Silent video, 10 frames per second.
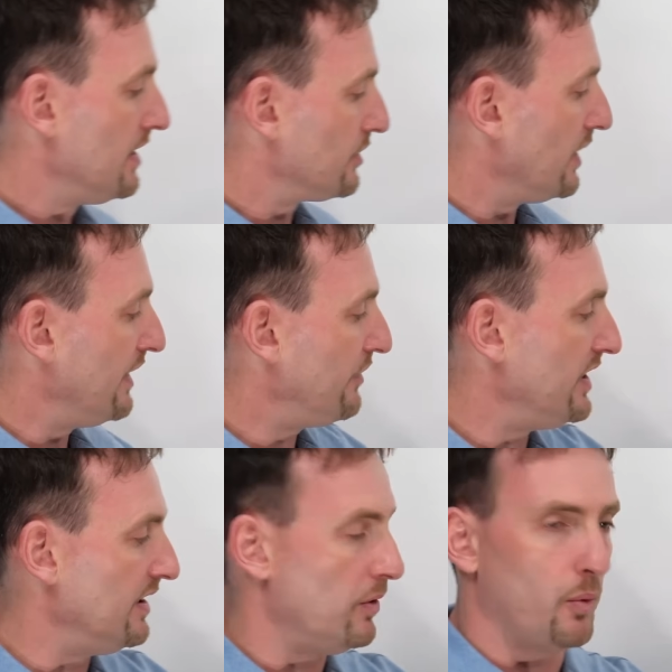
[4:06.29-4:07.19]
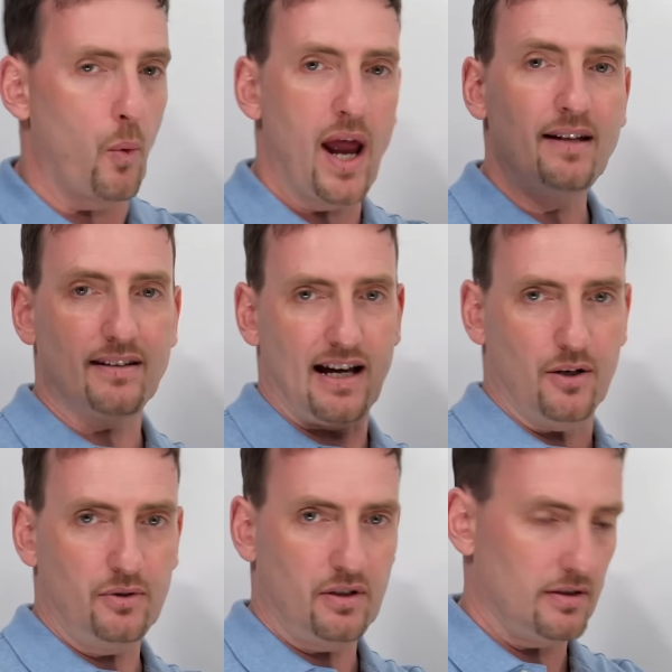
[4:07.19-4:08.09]
So if he went
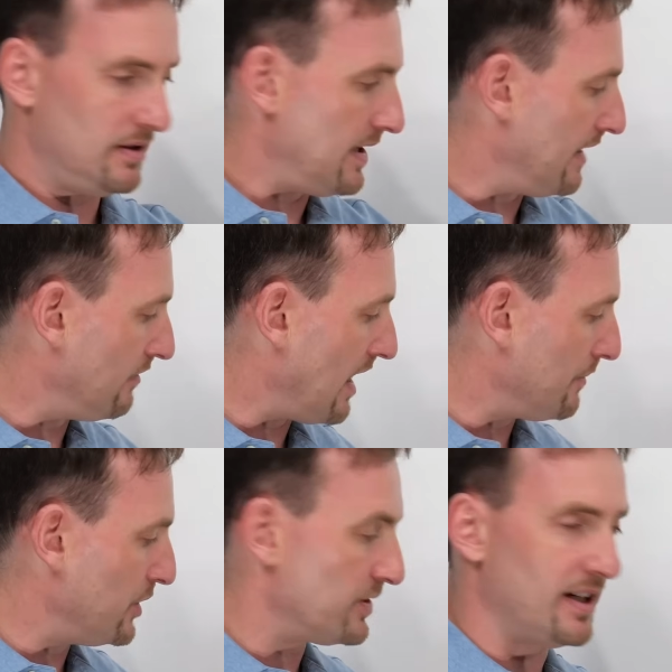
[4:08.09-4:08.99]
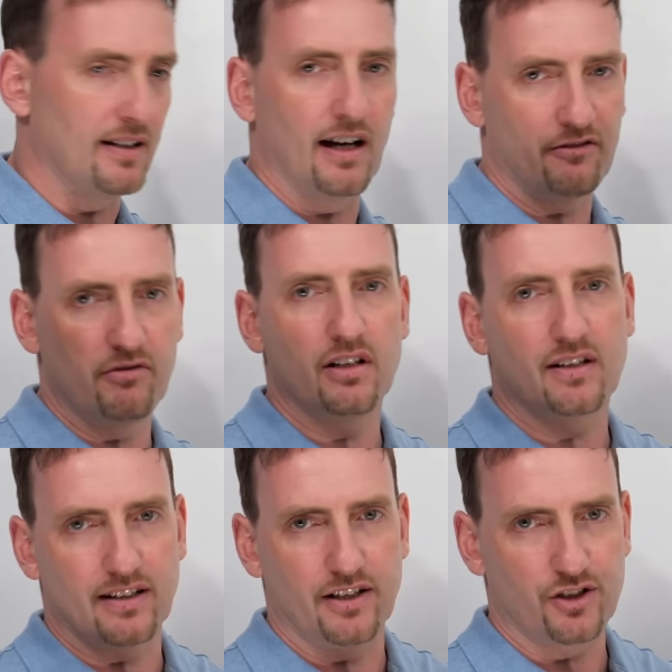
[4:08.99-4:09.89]
out, and I'm using an unreal
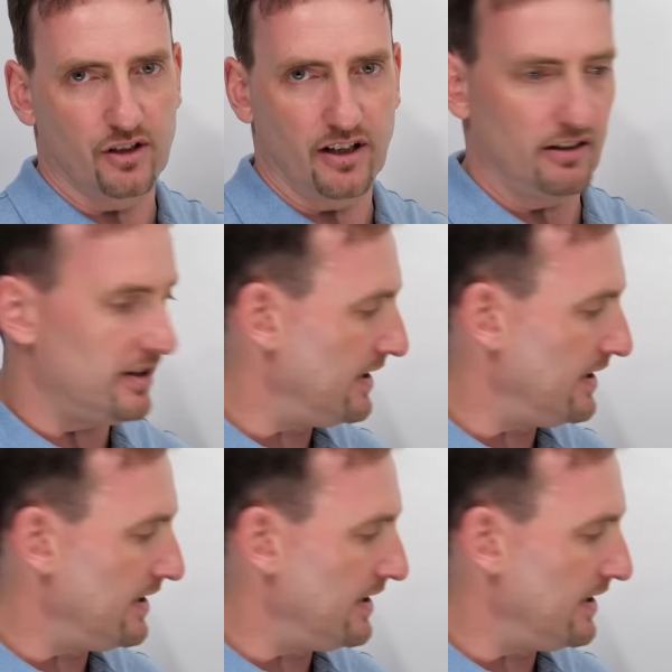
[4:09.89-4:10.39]
conditional here,